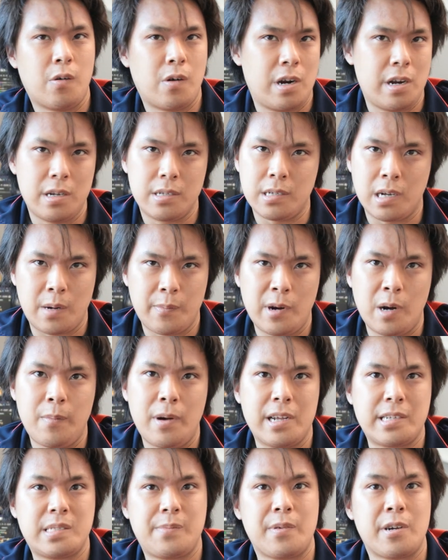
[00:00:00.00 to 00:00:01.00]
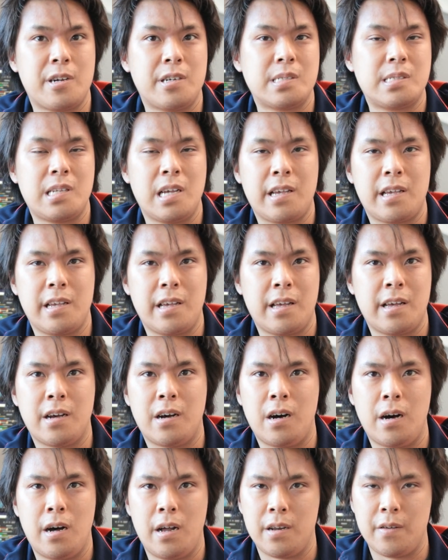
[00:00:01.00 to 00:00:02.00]
So I wanted to talk about my experience taking
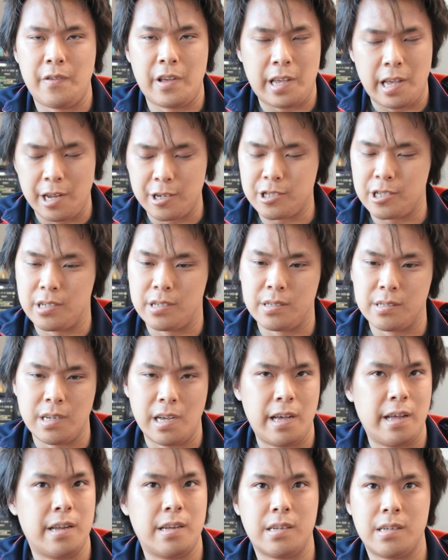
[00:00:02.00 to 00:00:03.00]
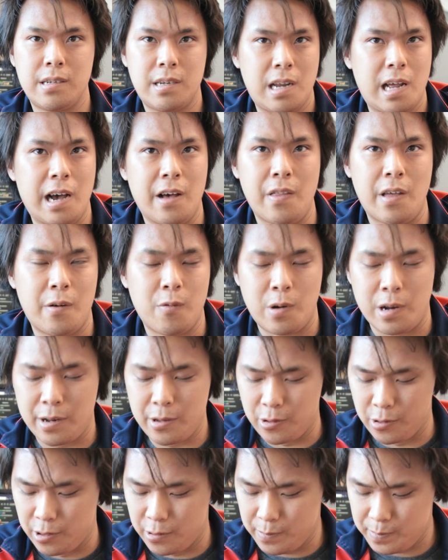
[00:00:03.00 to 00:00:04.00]
it on vacation and how that
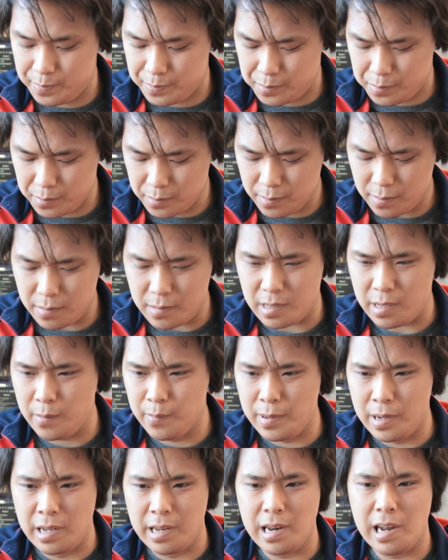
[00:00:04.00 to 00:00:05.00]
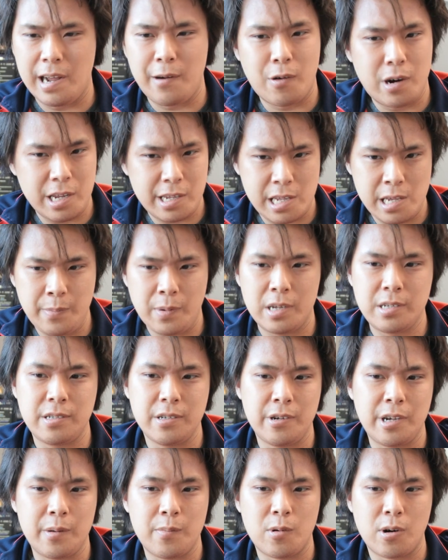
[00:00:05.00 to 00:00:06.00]
went through. But I want to keep
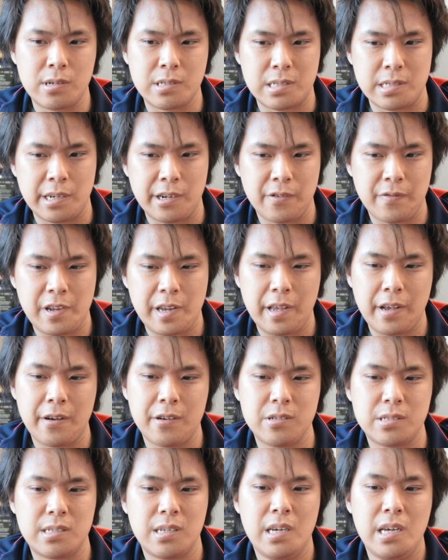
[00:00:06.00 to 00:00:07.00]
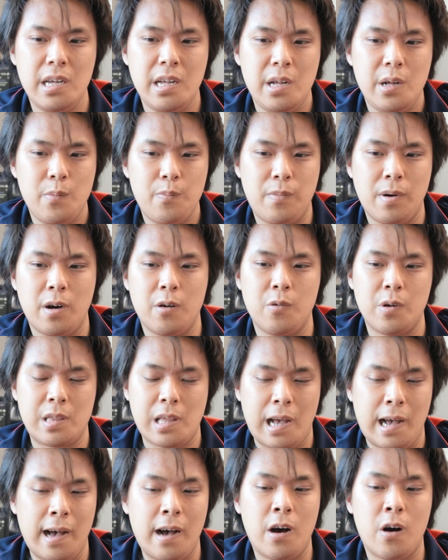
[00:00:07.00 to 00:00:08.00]
on doing more sneaker videos, but
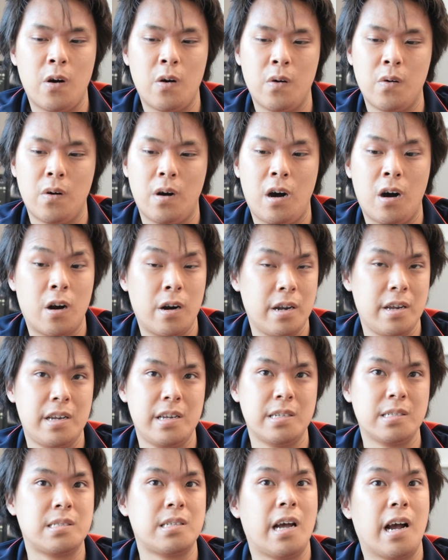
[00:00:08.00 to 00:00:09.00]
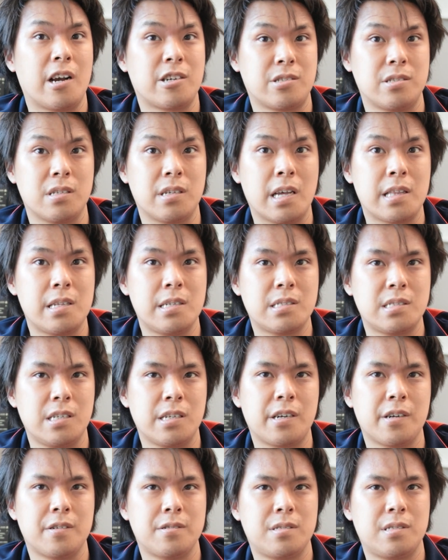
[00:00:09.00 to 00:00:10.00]
with how hard it is to actually get these
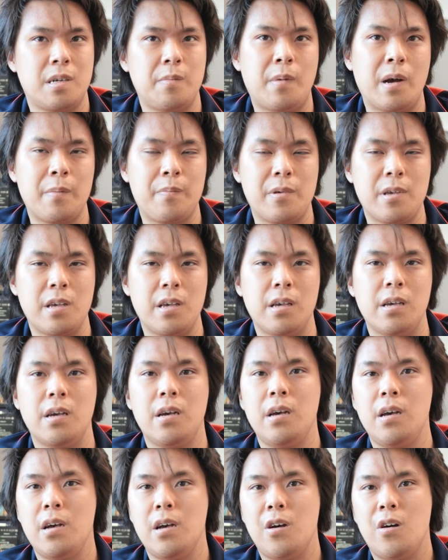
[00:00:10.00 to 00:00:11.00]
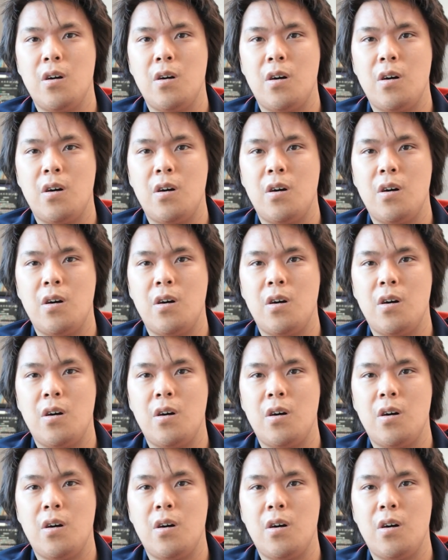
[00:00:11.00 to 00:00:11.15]
sneakers, it might be